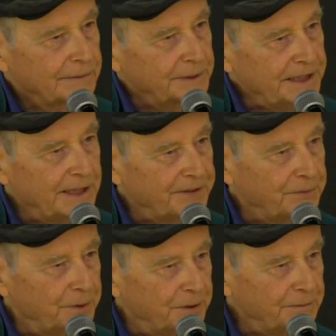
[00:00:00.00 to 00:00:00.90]
Wind has a
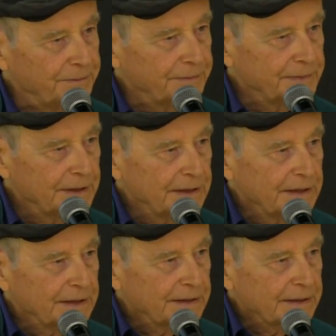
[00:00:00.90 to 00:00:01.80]
womb.
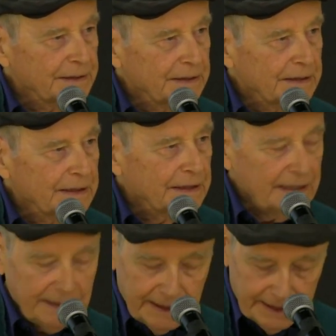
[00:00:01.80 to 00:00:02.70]

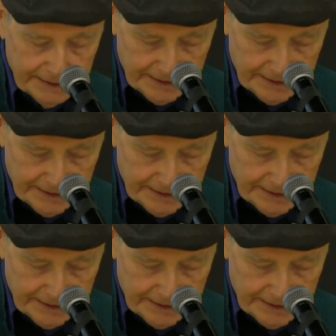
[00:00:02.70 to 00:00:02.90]
And